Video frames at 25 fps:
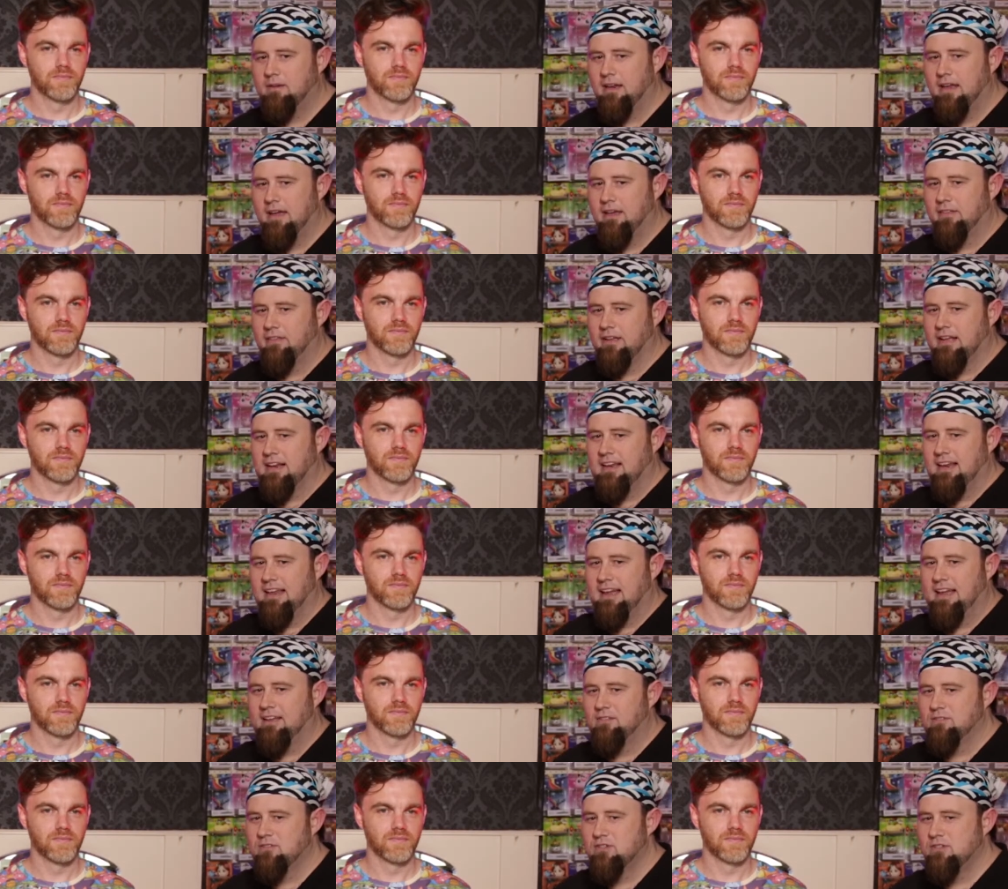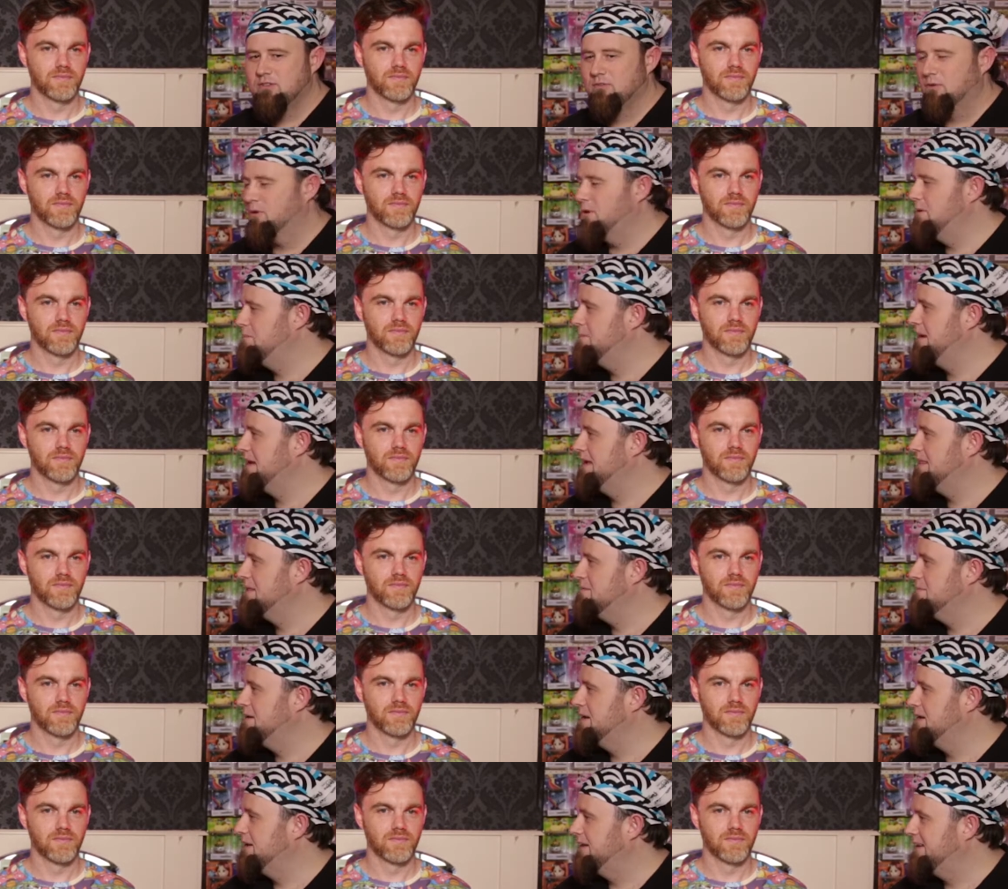Speaker 1: now the clown's thrown me in the
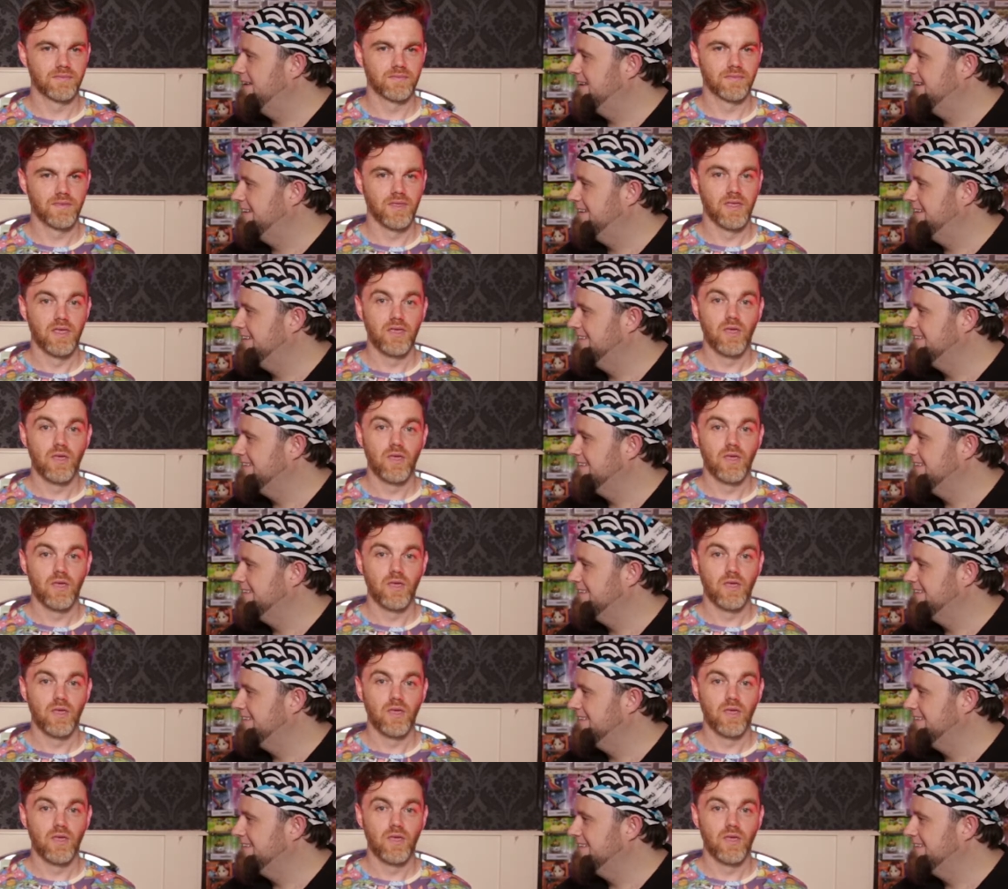middle.